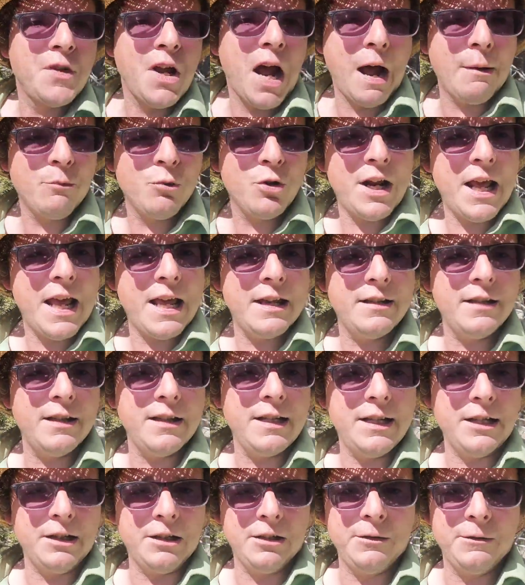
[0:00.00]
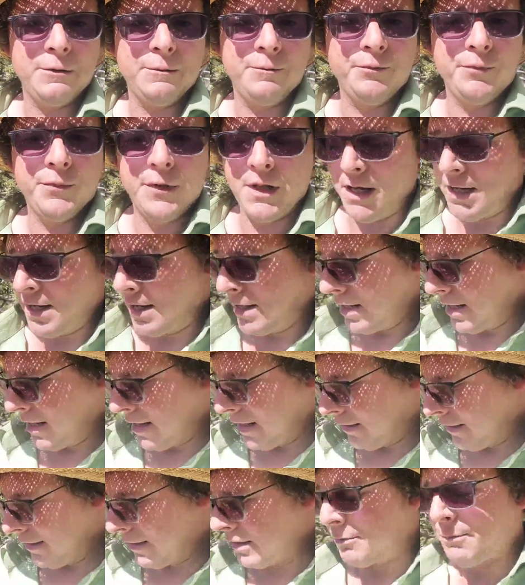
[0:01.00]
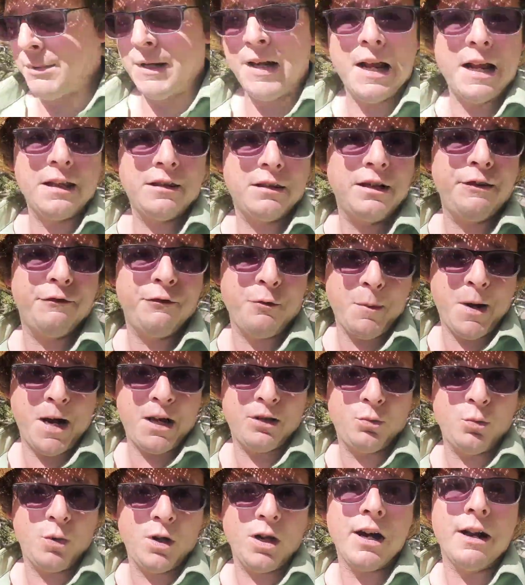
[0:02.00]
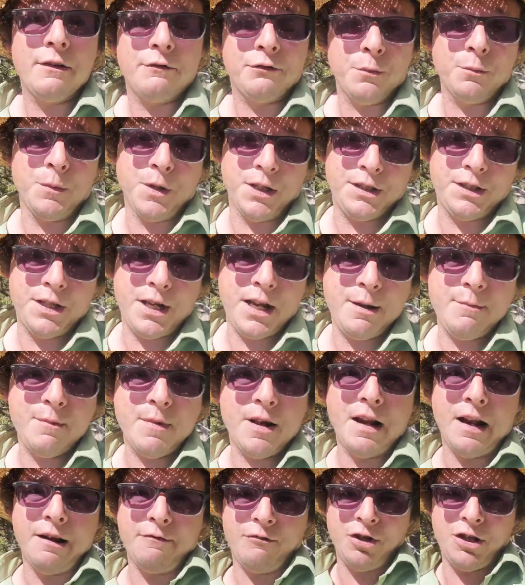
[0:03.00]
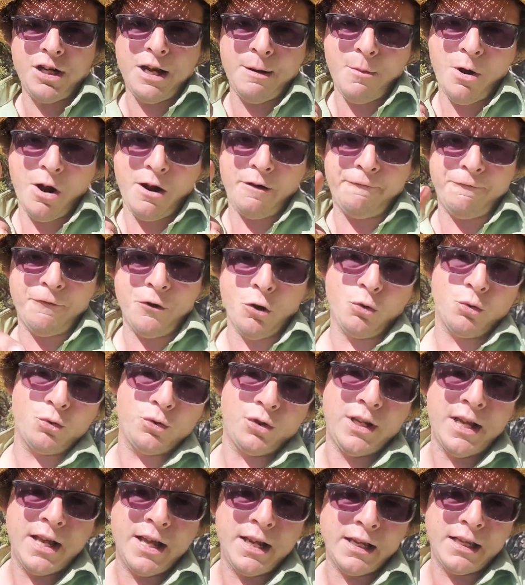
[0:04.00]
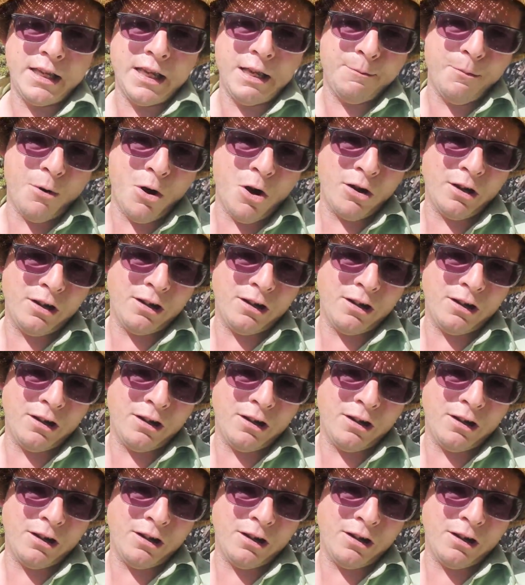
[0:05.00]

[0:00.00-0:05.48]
I'm going to end it here. This has been Anthony from Antwer, and from this time and every time on, folks, keep on